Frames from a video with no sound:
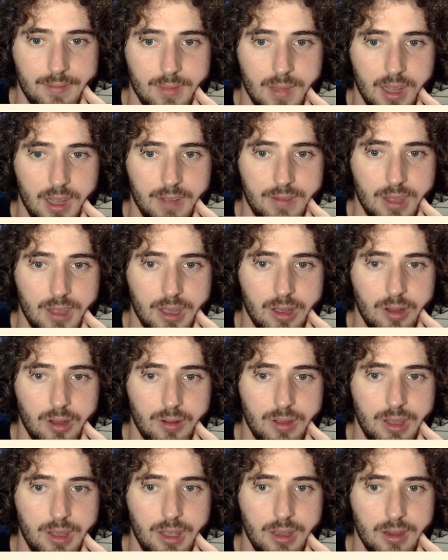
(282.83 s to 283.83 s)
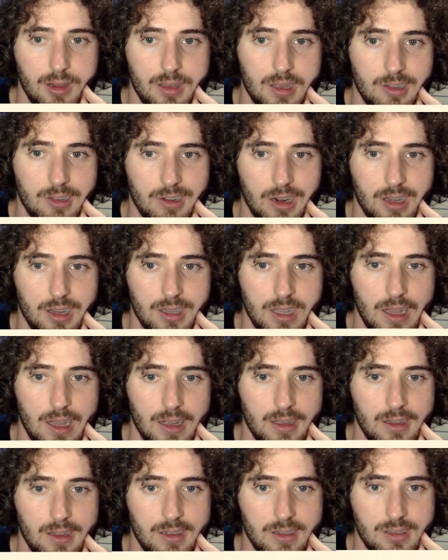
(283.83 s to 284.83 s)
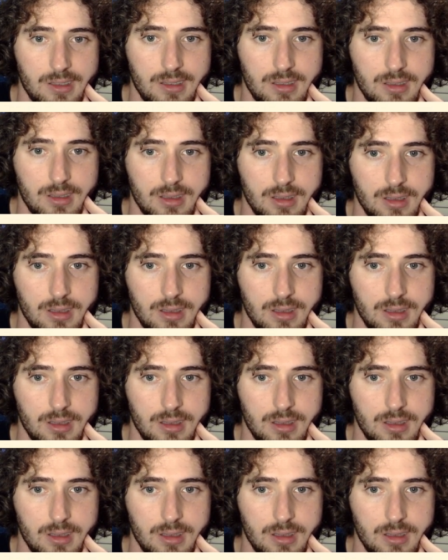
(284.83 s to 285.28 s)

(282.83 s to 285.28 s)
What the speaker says: If they go here to try and attack us,